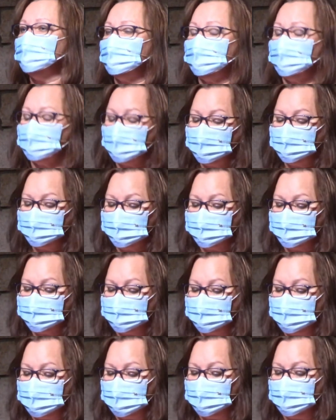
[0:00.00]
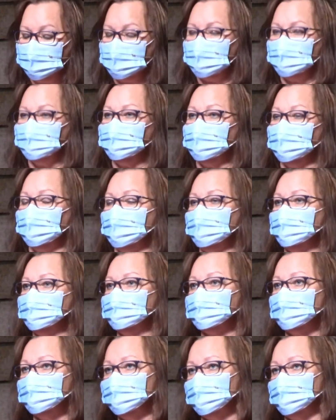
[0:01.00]
in our understanding of
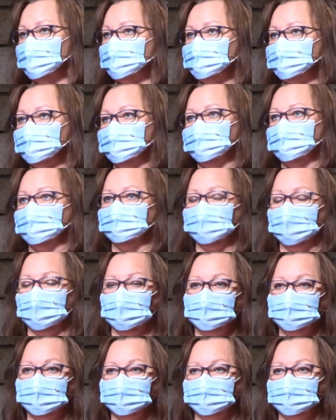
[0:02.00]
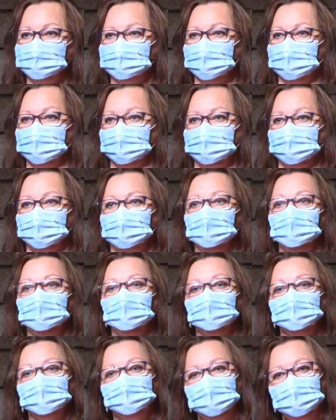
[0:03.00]
God through worship and Bible
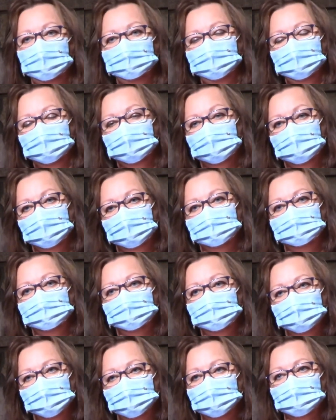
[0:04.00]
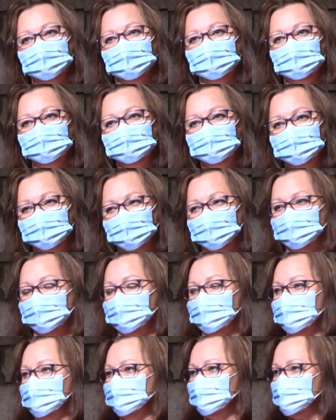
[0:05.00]
study, we become more and
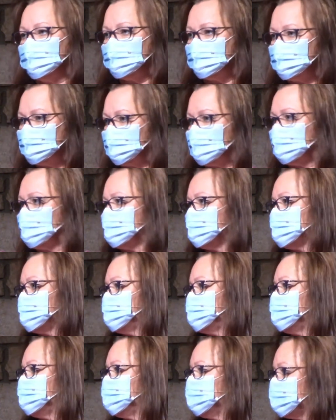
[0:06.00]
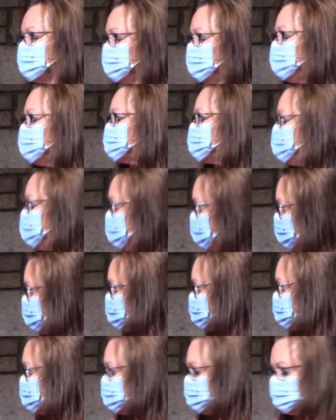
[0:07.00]
more of the church that God
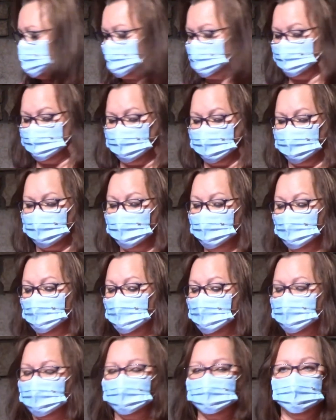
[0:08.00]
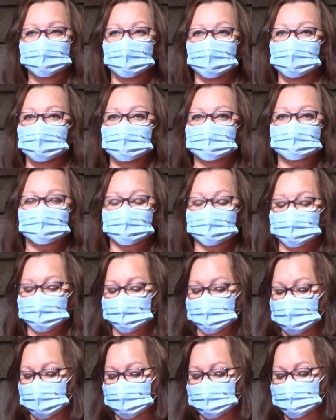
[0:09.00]
calls us to be in ways
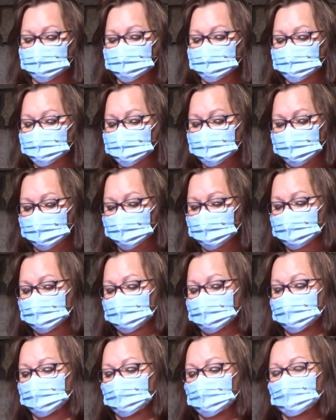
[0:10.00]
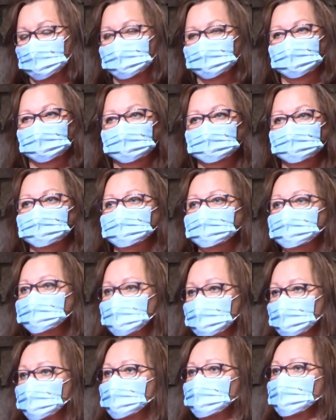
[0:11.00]
that creates a journey that is
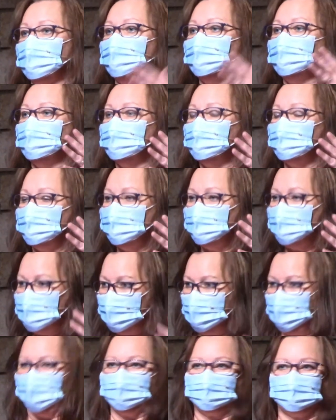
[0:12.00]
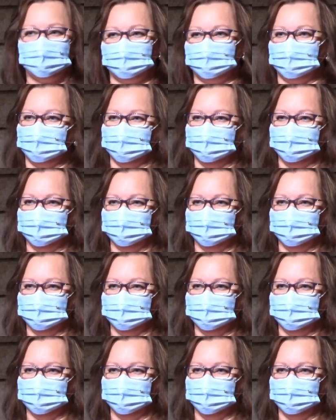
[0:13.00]
so blessed